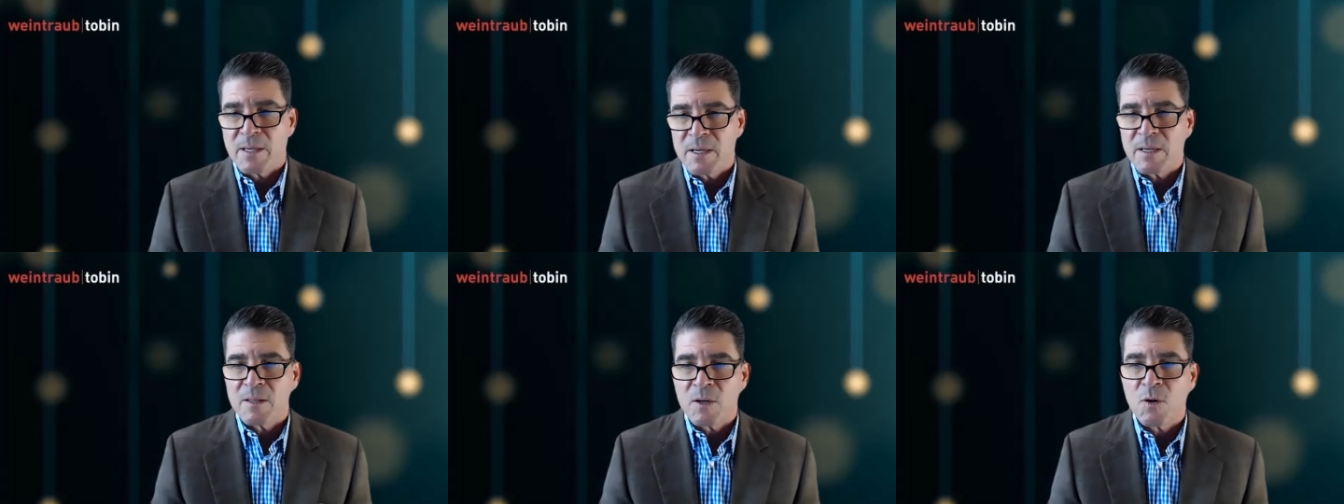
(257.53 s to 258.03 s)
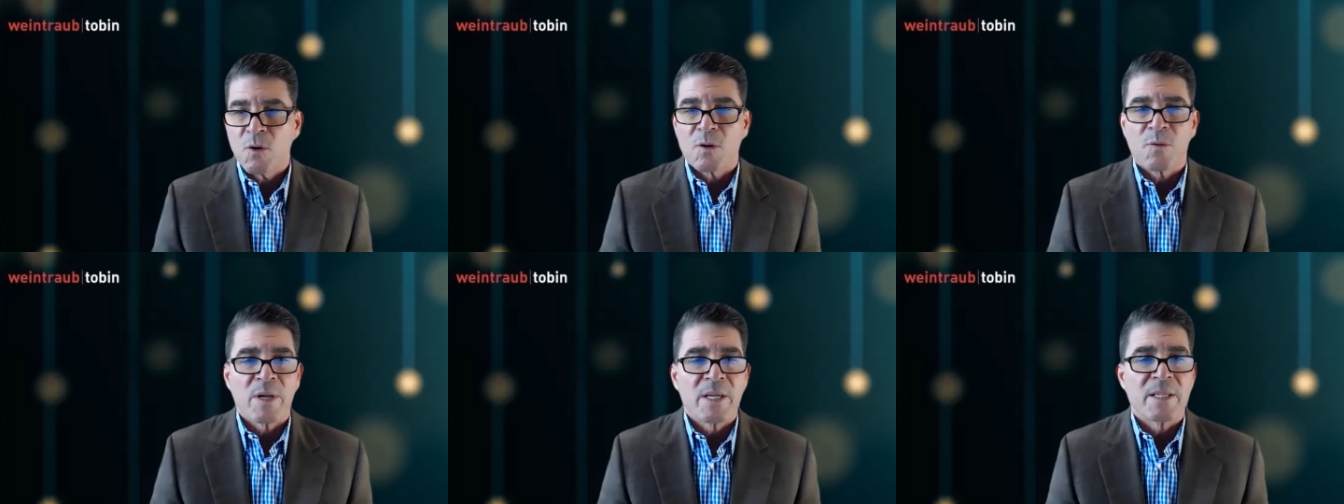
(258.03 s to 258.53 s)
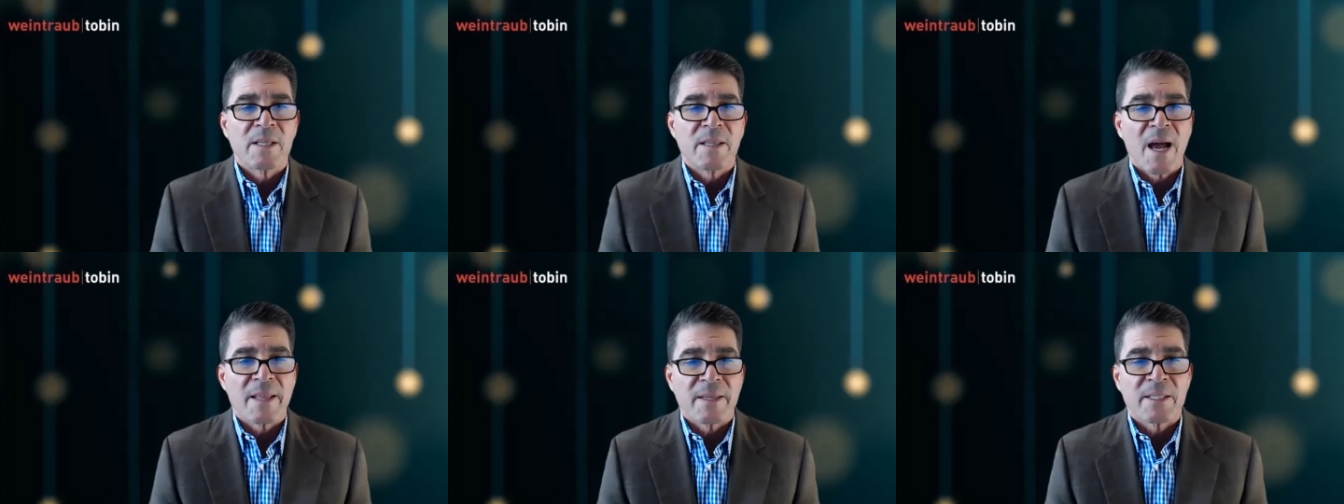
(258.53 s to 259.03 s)
The, the court reasoned
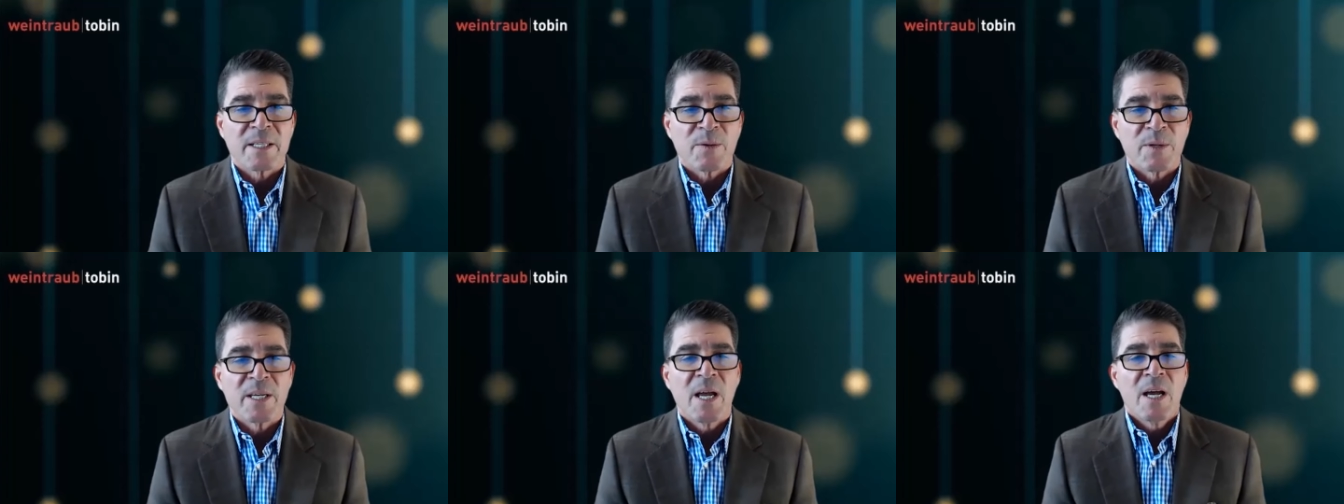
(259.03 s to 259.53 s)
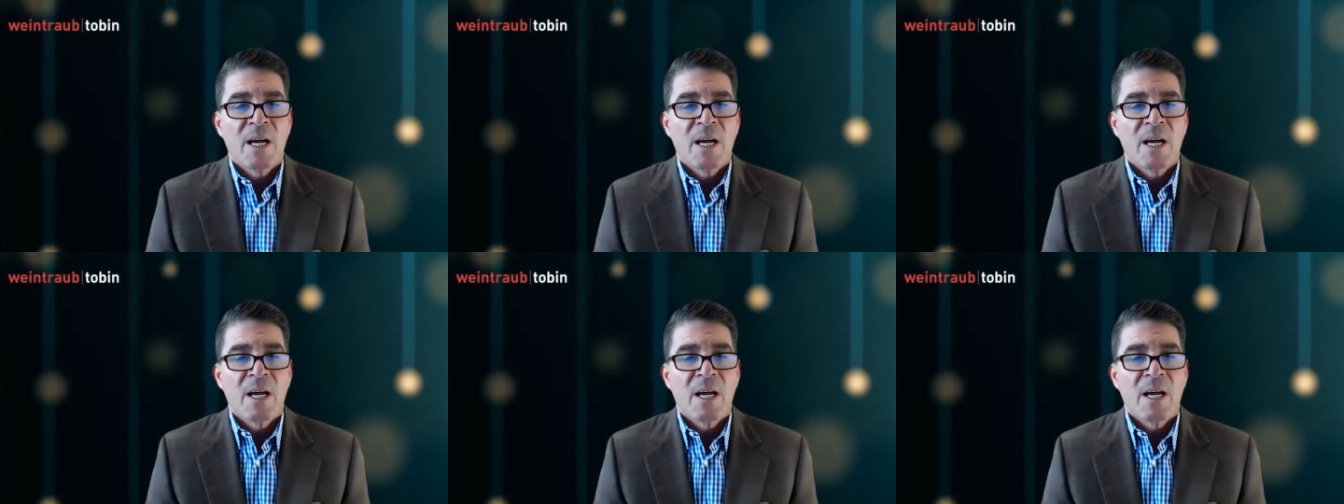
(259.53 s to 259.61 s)
that the series